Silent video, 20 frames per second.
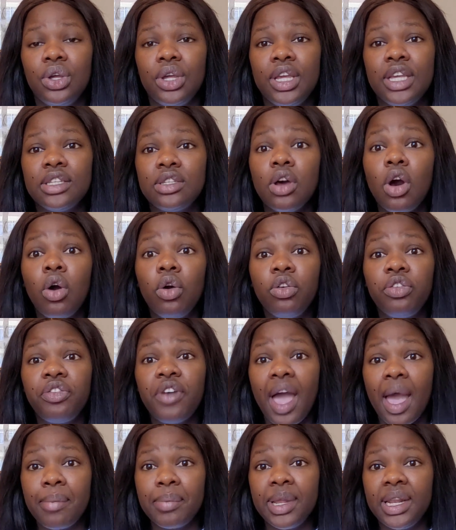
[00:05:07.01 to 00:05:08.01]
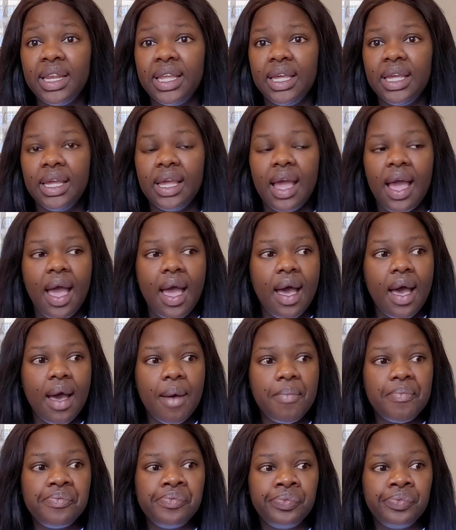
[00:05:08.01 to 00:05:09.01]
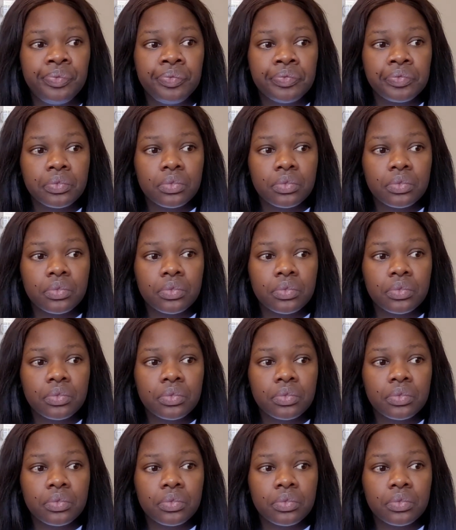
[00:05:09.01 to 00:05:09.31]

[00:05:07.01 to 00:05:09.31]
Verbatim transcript: his whole family. Um,